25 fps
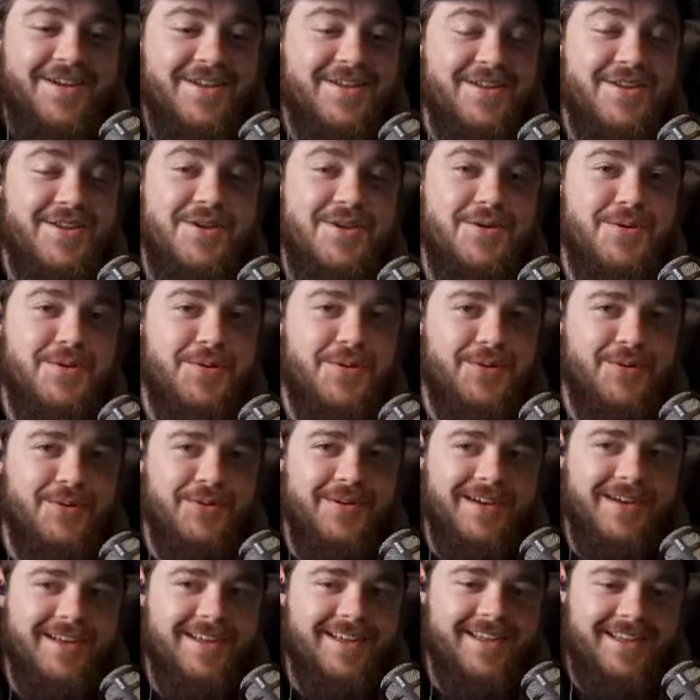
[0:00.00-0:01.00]

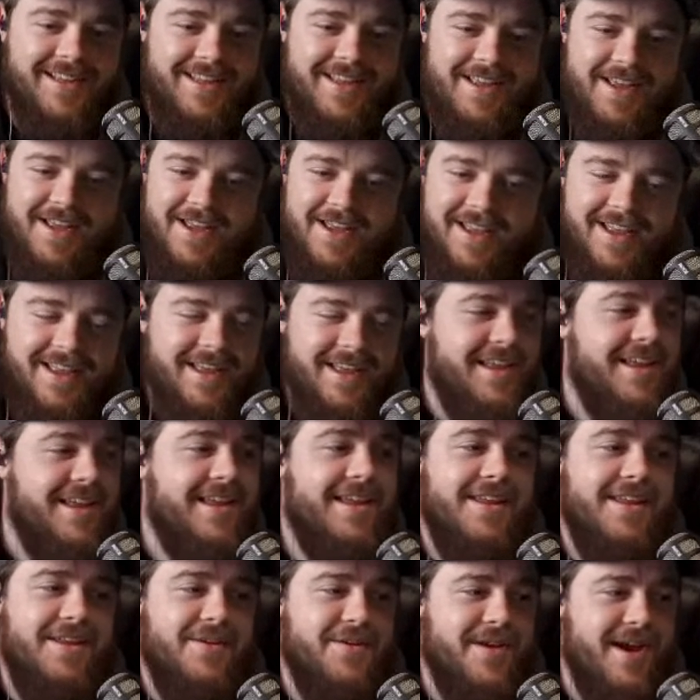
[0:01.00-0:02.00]
You
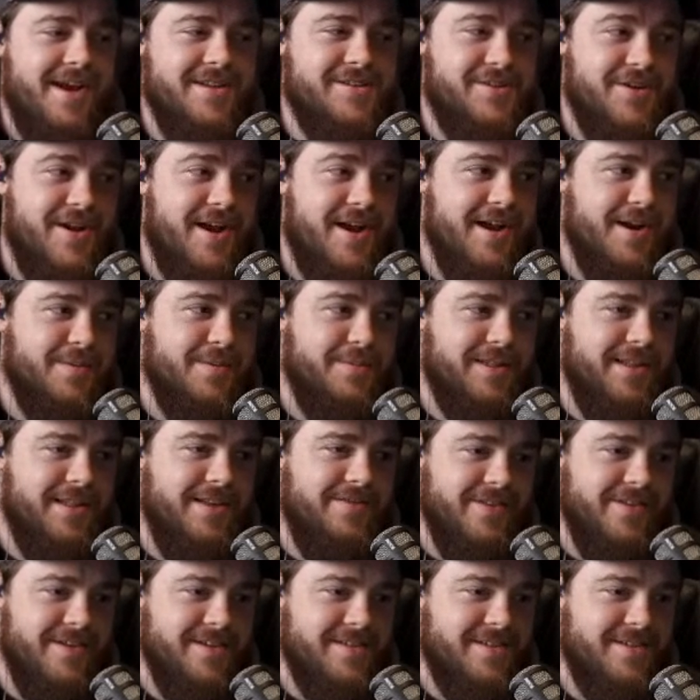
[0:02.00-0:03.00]
guys are not going to
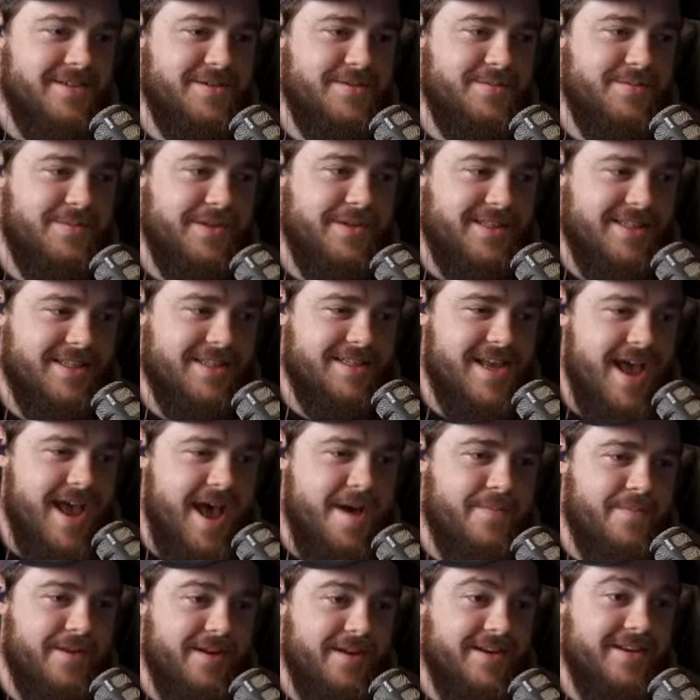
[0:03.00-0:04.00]
believe this. But this
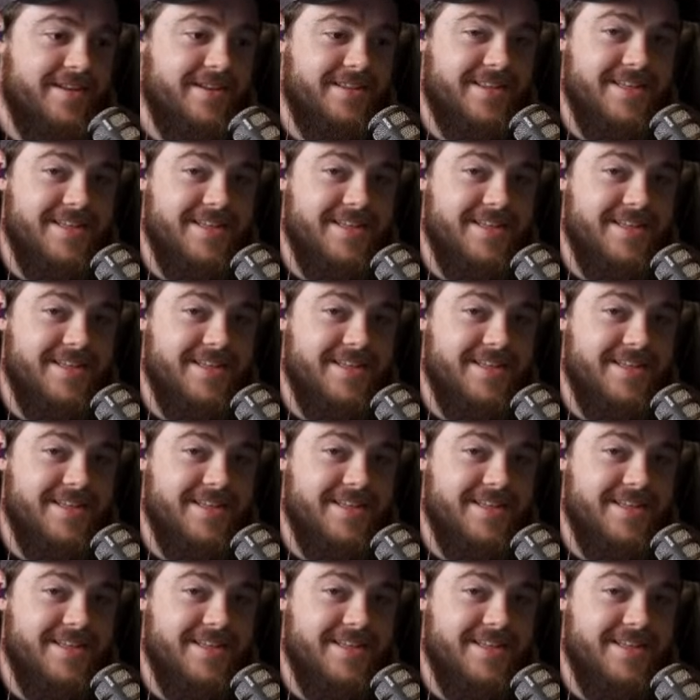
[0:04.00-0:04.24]
happened.